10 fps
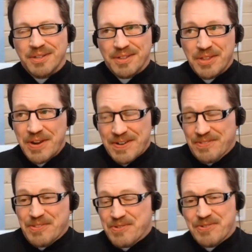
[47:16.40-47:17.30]

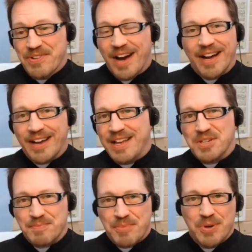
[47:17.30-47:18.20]
they're not a
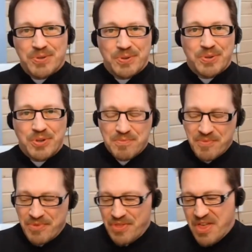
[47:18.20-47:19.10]
spiritual group.
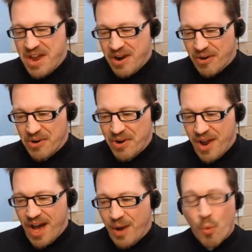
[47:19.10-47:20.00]
They are
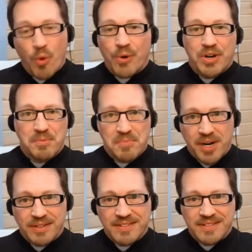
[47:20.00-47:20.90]
not warrior
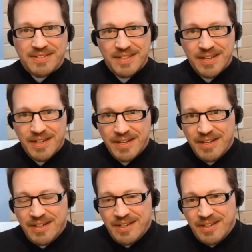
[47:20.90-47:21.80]
monks.
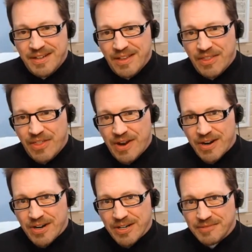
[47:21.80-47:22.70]

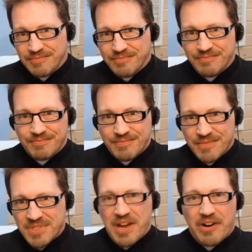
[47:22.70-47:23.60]
They're
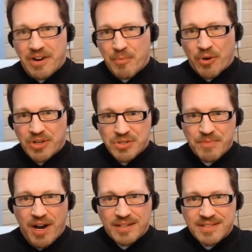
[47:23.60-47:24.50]
Saturday morning
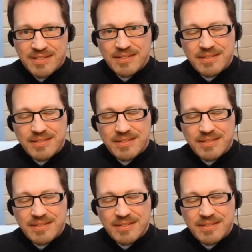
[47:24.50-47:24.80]
schmucks.